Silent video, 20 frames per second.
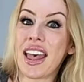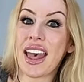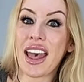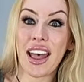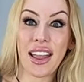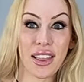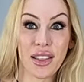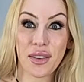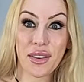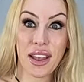
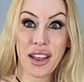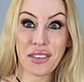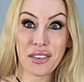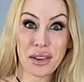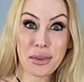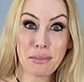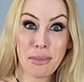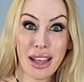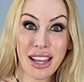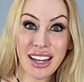Hello,
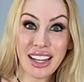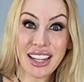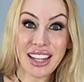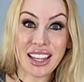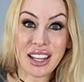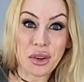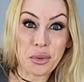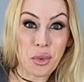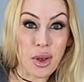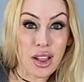everybody,
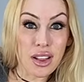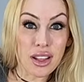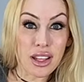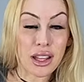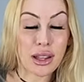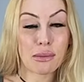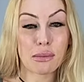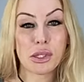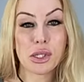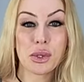and
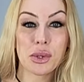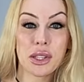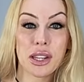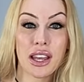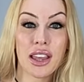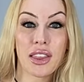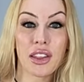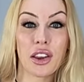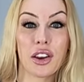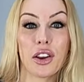welcome to
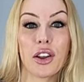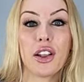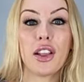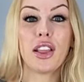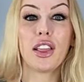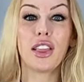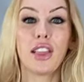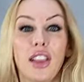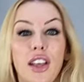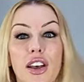another
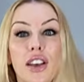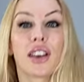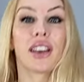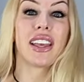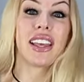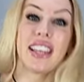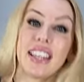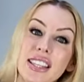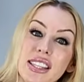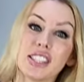Look
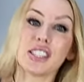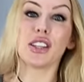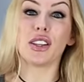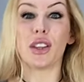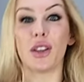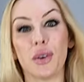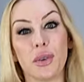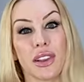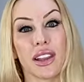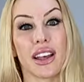It's
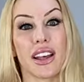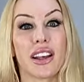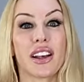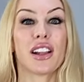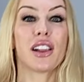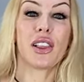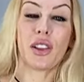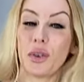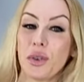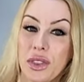Lola
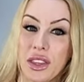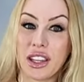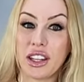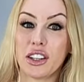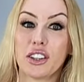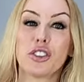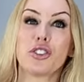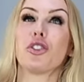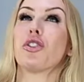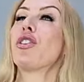
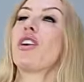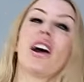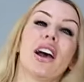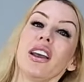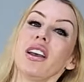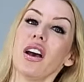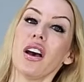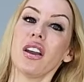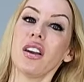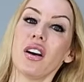clothing
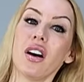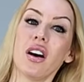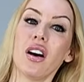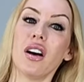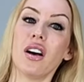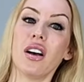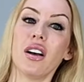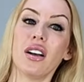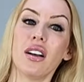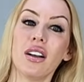try-on
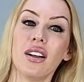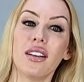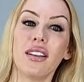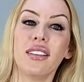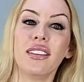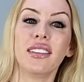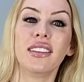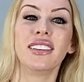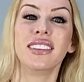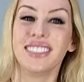
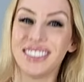haul.